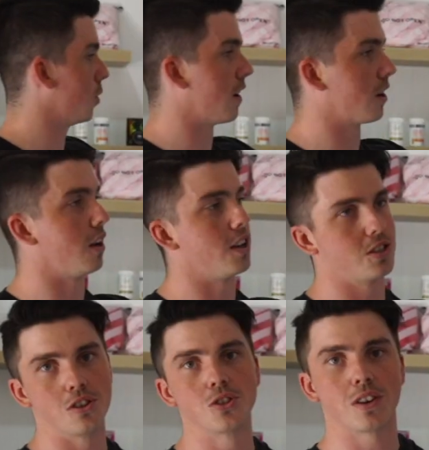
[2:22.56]
of our clients,
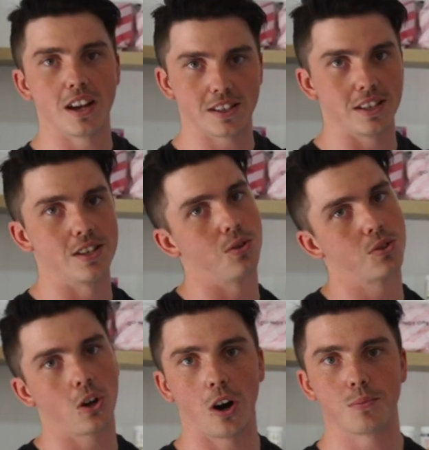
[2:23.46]
you know, dresses or
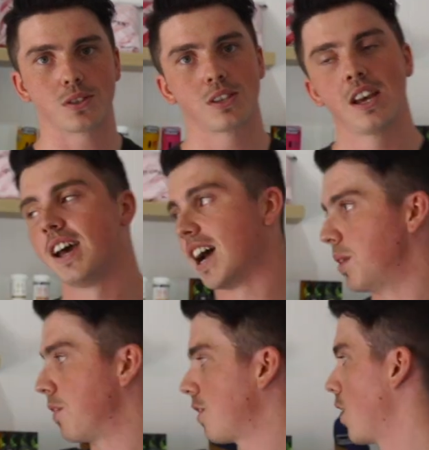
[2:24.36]
tops. And
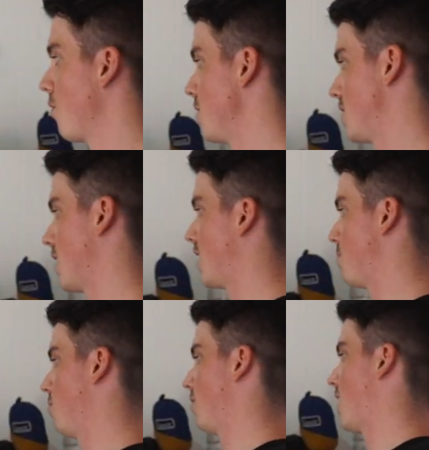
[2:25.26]
then we've kind of already started to build it